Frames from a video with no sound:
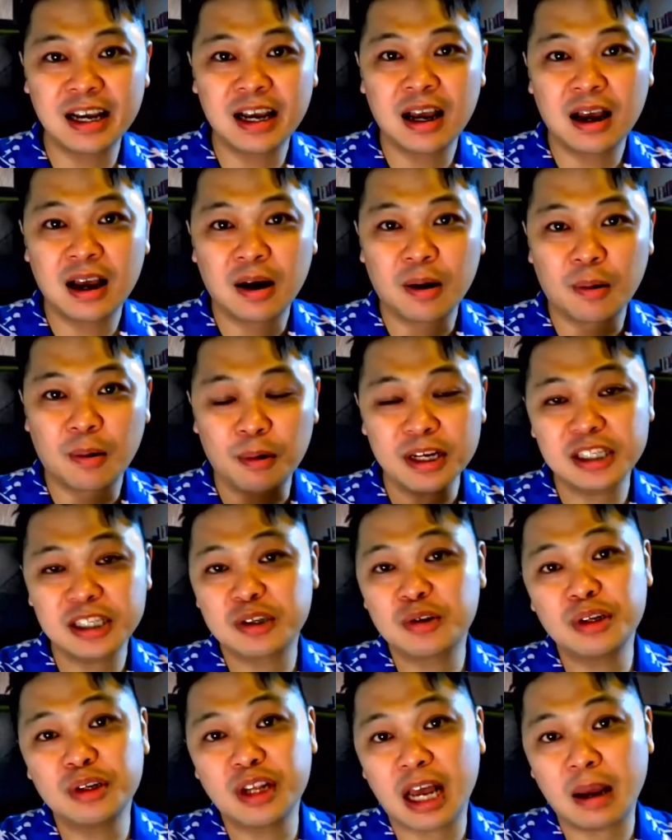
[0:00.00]
What is going to
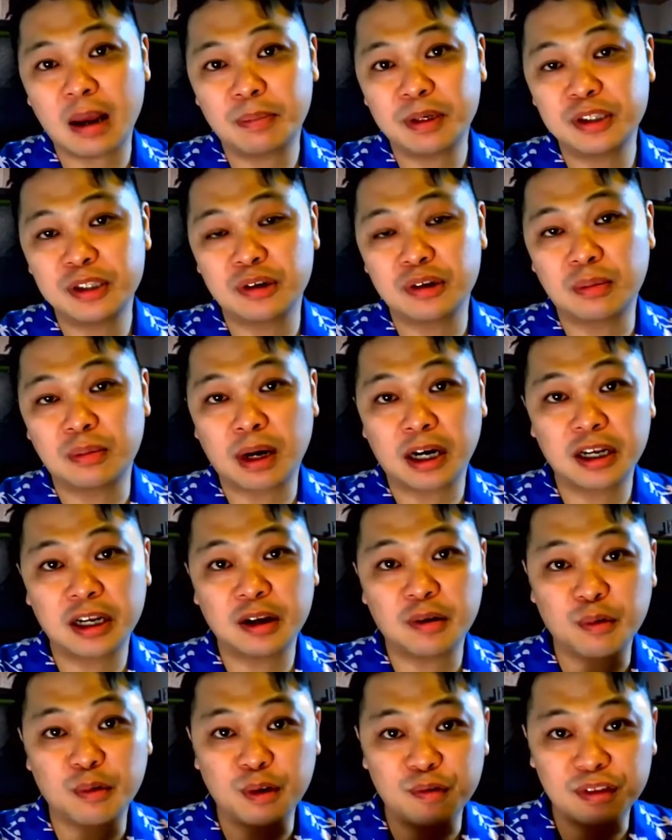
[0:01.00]
happen to the market with
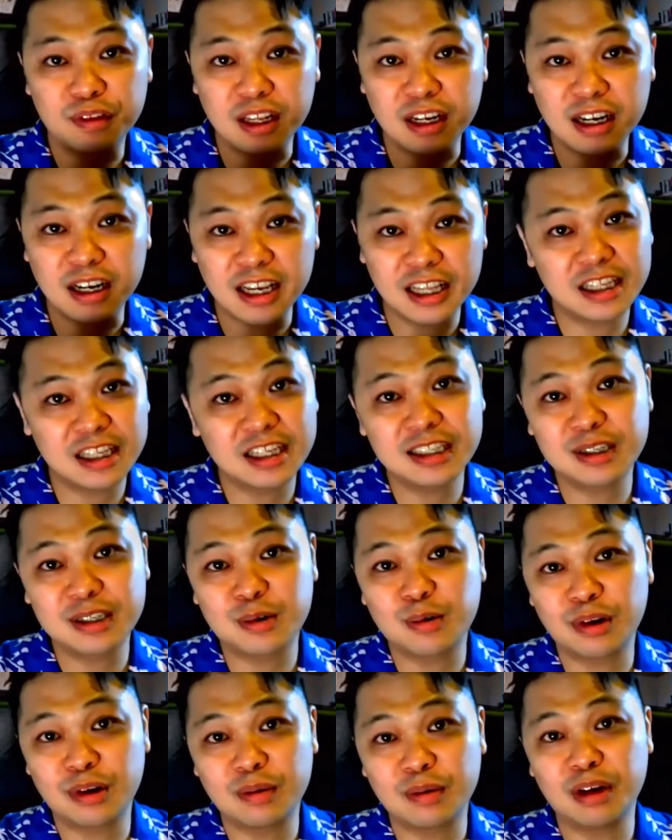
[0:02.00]
the latest cooling
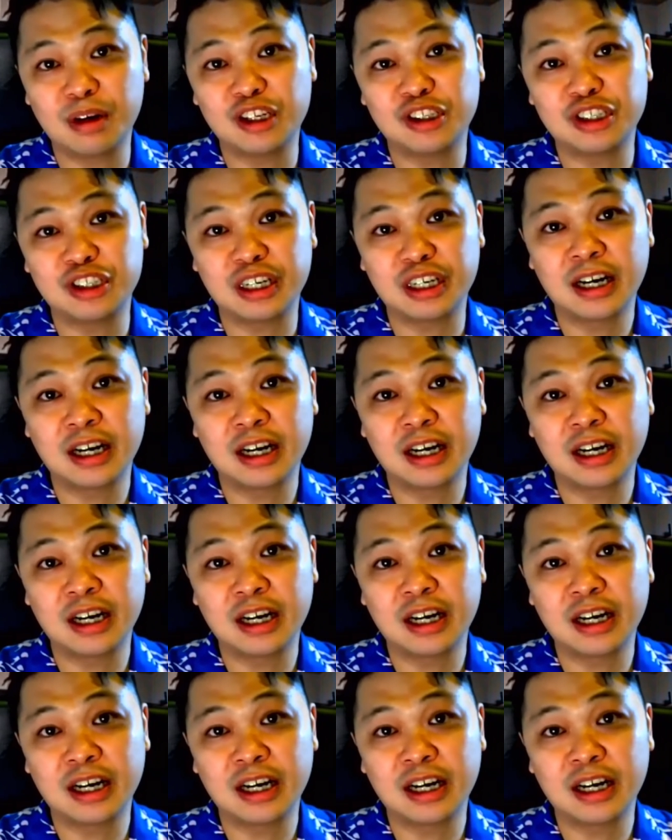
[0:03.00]
measure